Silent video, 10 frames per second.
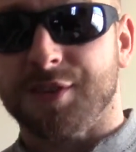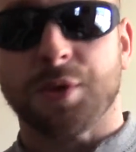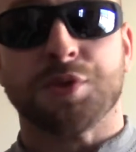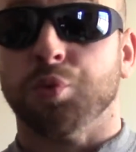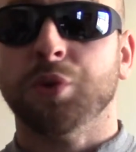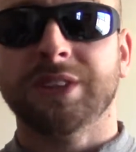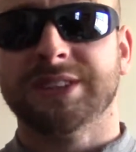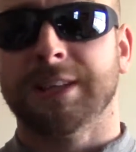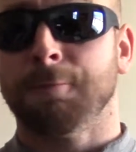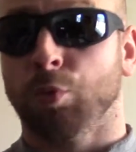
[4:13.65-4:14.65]
So it's really
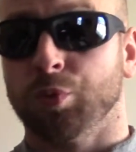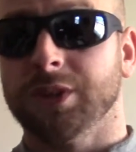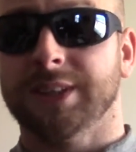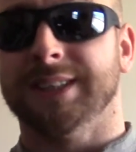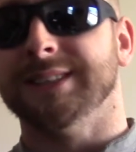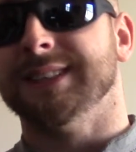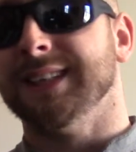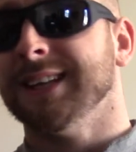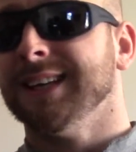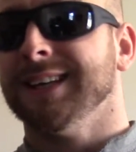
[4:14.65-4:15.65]
simple, really easy,
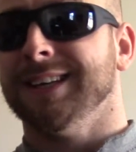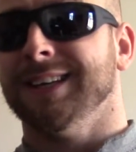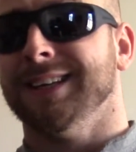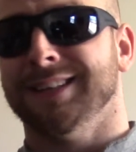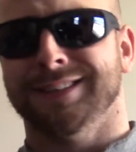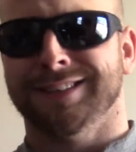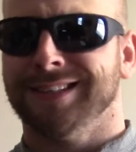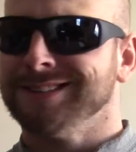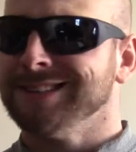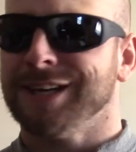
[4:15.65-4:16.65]
and
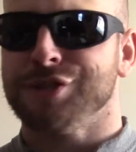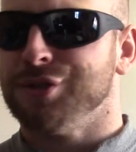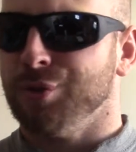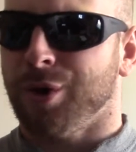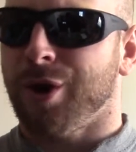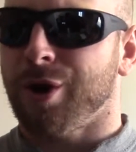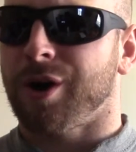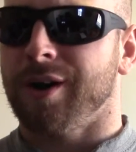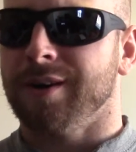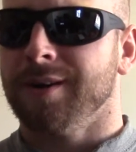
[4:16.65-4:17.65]
it's not too
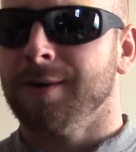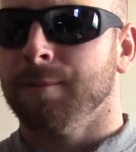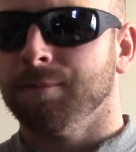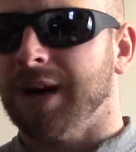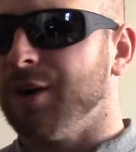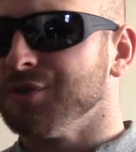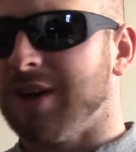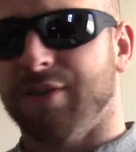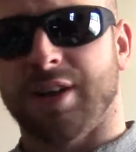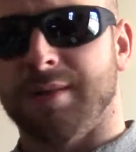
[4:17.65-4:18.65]
hard. I also
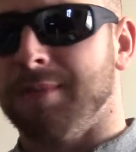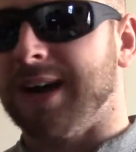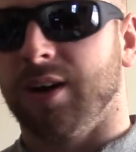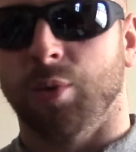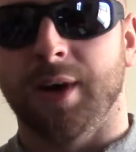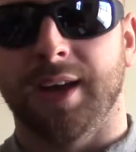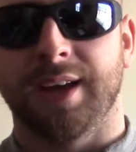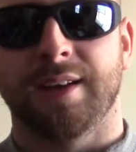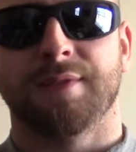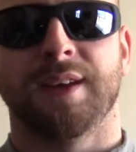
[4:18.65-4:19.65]
have it on the
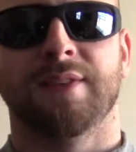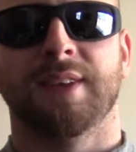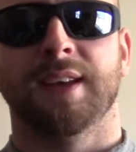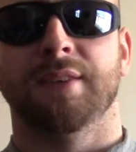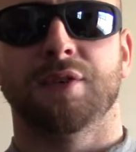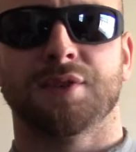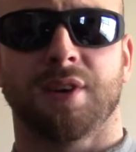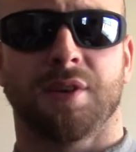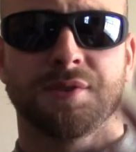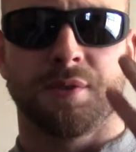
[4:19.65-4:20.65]
microwave, and then there's
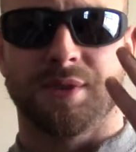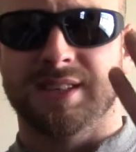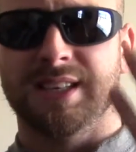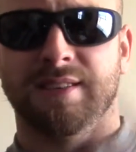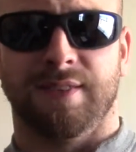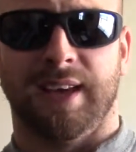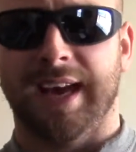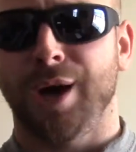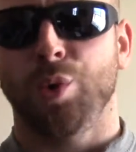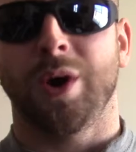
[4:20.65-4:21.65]
also the TV.
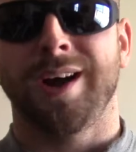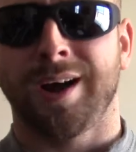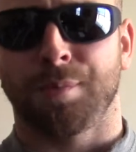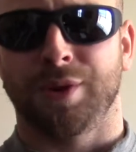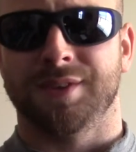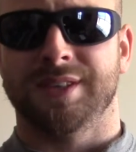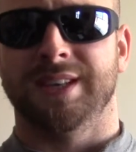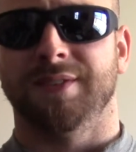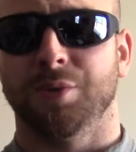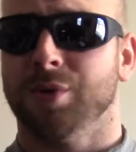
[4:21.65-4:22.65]
How do I operate the
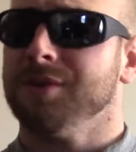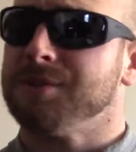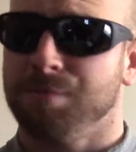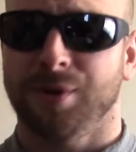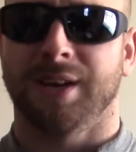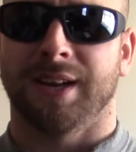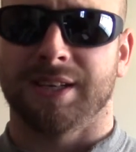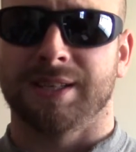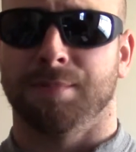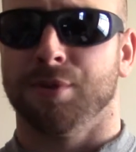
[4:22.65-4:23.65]
TV? Well, it's pretty dang
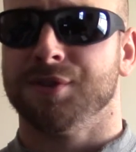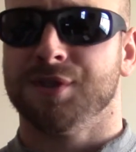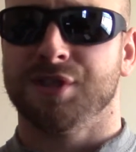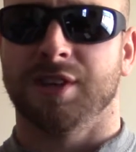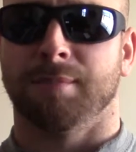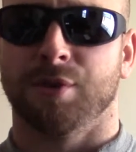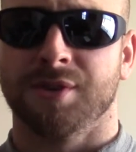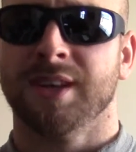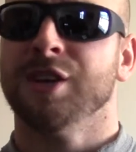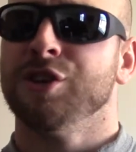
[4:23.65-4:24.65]
simple. It's just numbers.
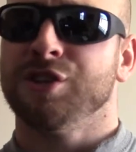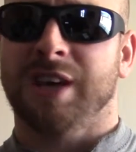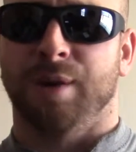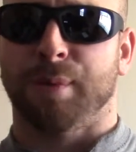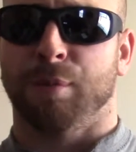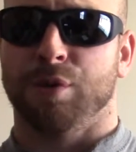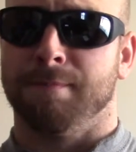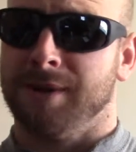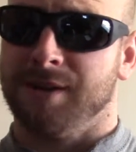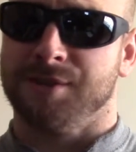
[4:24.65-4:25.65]
You just gotta remember where the
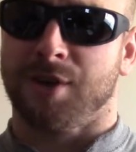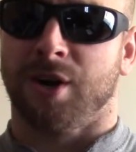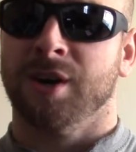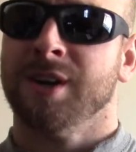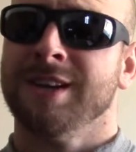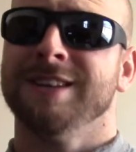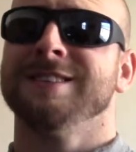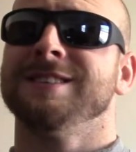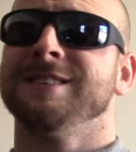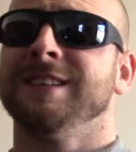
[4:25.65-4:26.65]
buttons are.
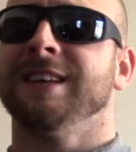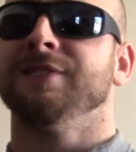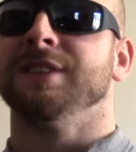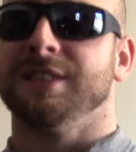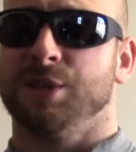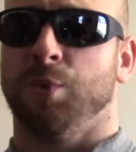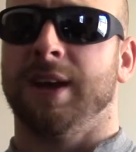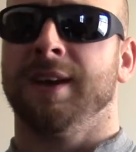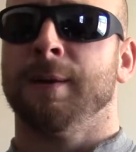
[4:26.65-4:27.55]
Just think of it this way.